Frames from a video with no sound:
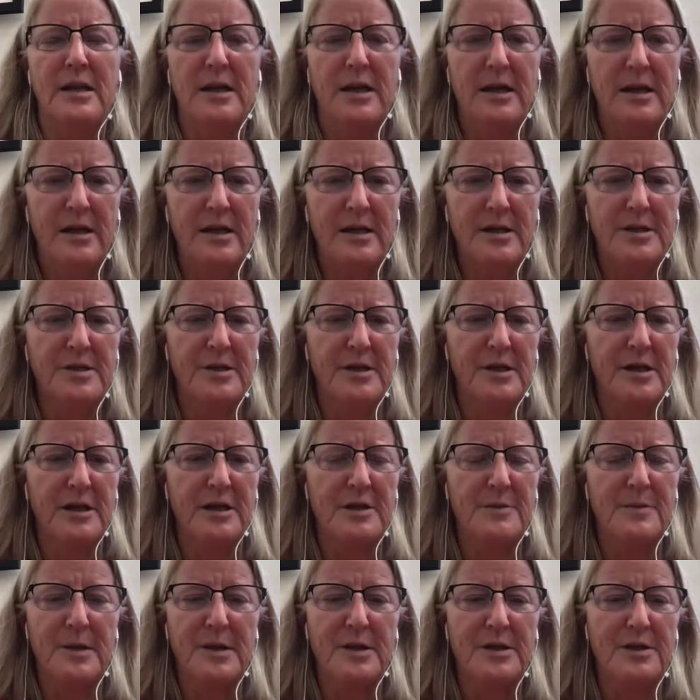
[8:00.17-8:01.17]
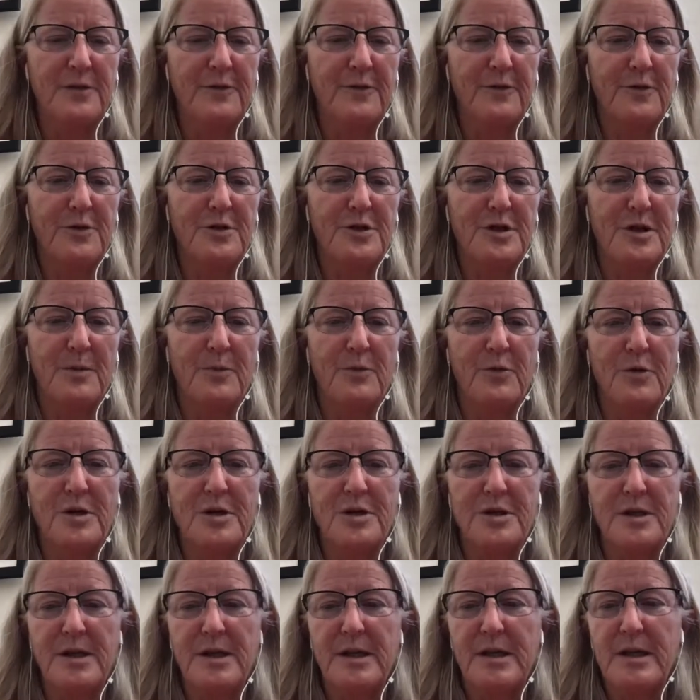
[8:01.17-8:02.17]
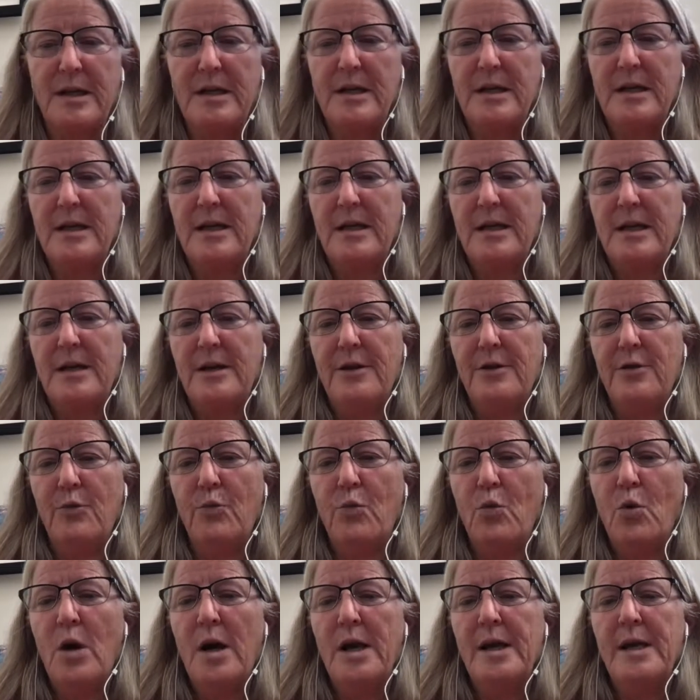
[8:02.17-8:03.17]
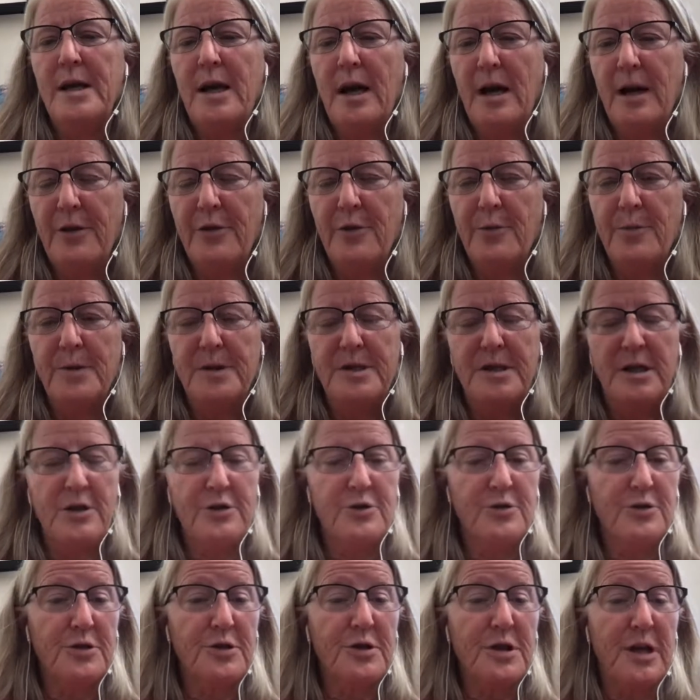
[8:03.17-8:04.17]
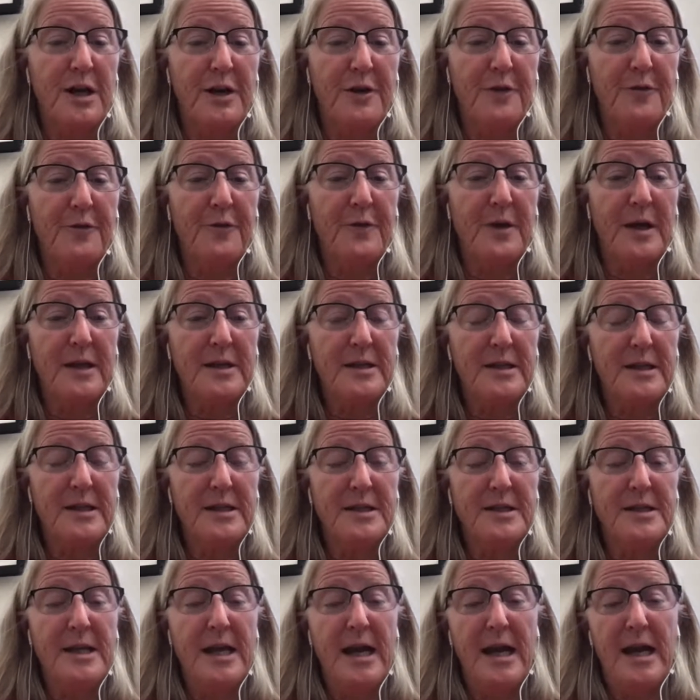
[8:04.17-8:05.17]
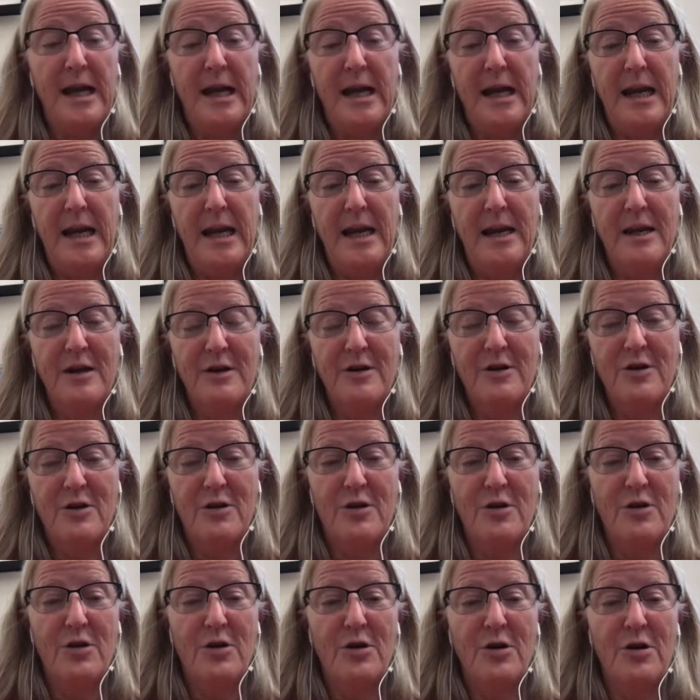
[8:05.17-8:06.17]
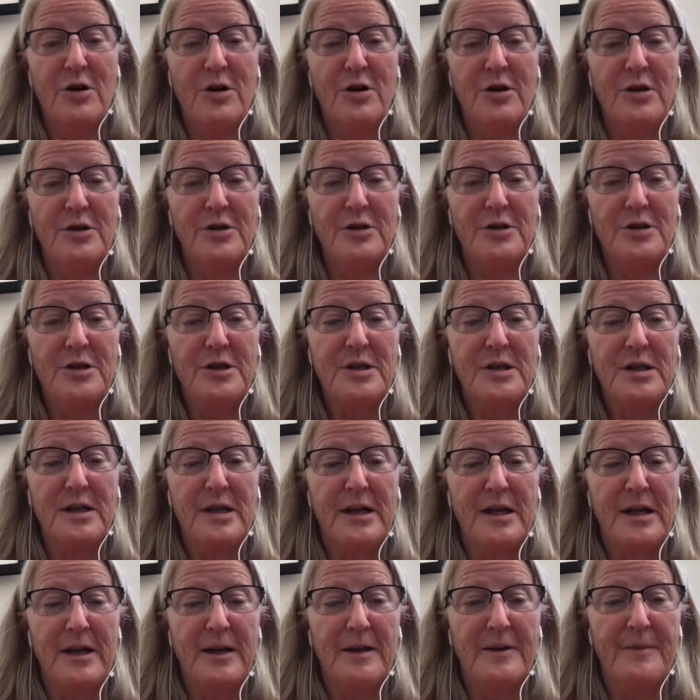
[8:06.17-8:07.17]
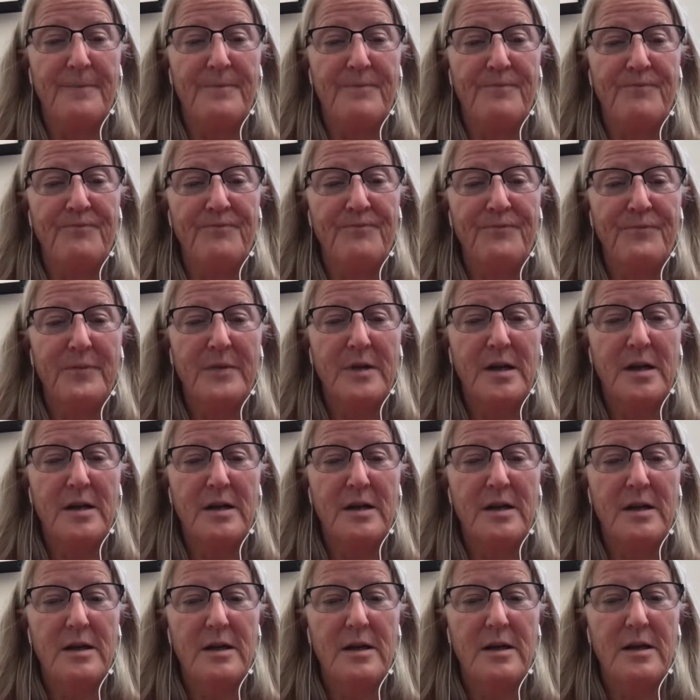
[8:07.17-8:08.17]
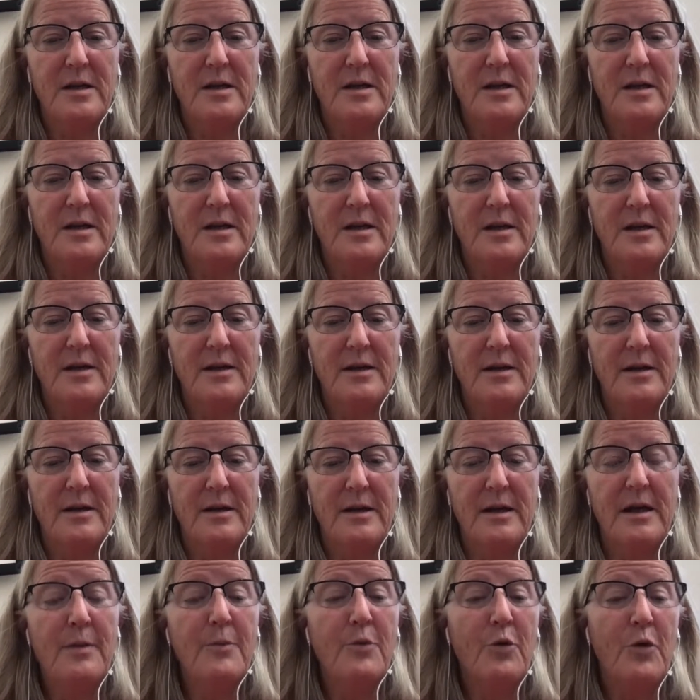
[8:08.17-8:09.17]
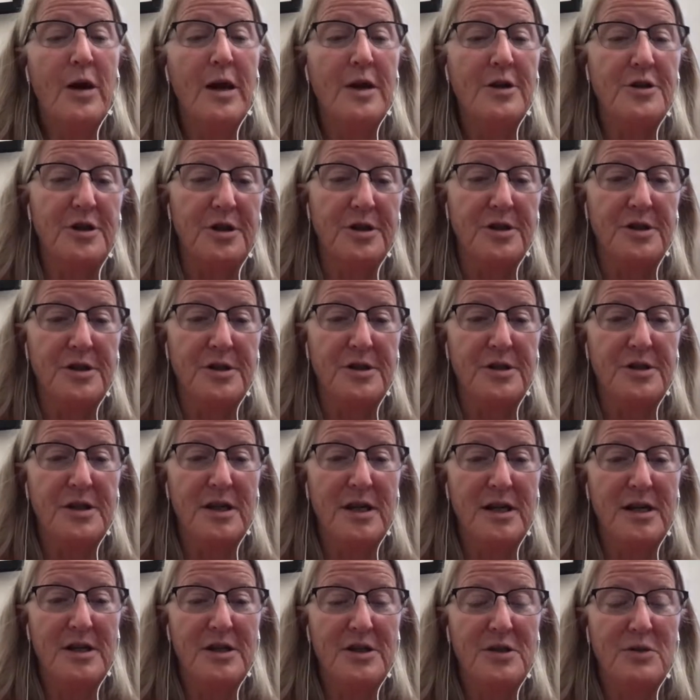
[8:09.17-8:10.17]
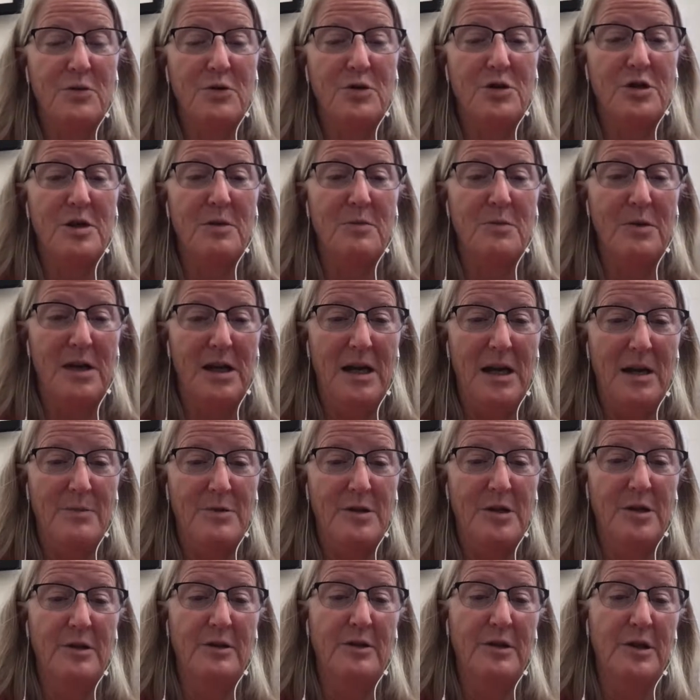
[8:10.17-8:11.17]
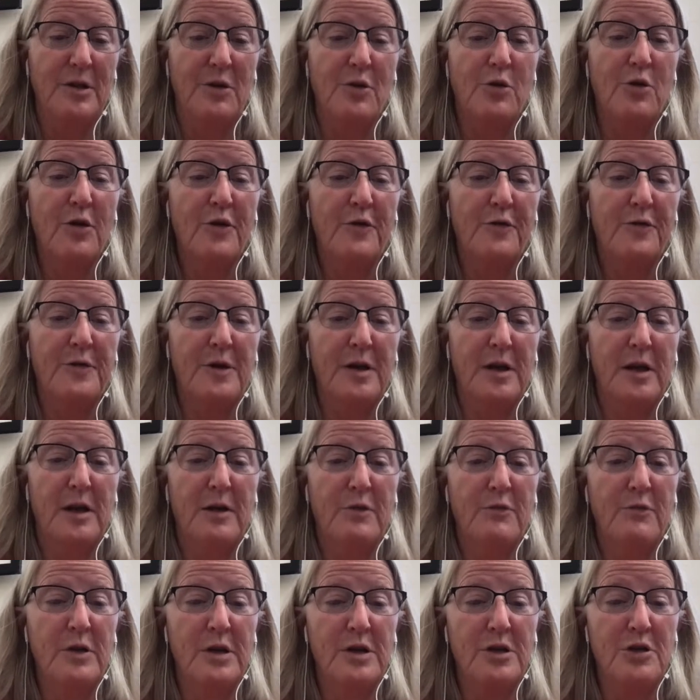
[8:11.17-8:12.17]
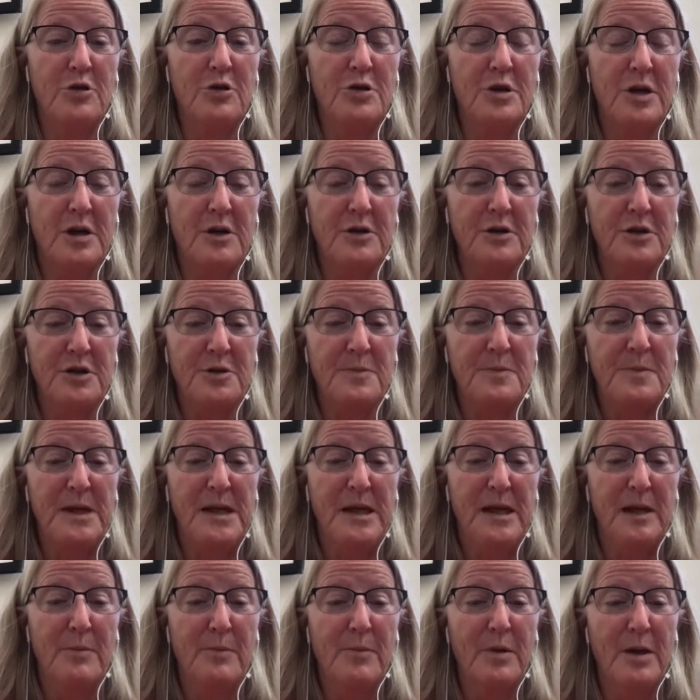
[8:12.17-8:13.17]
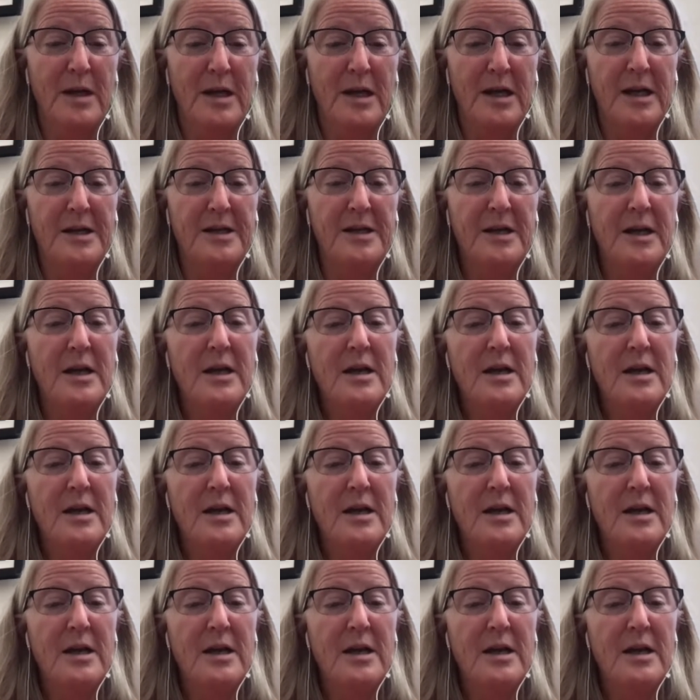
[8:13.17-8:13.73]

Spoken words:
hideously expensive for some reason. The one other potential side effect is that it can cause hemorrhagic cystitis, which can be absolutely horrifying when your dog is peeing blood,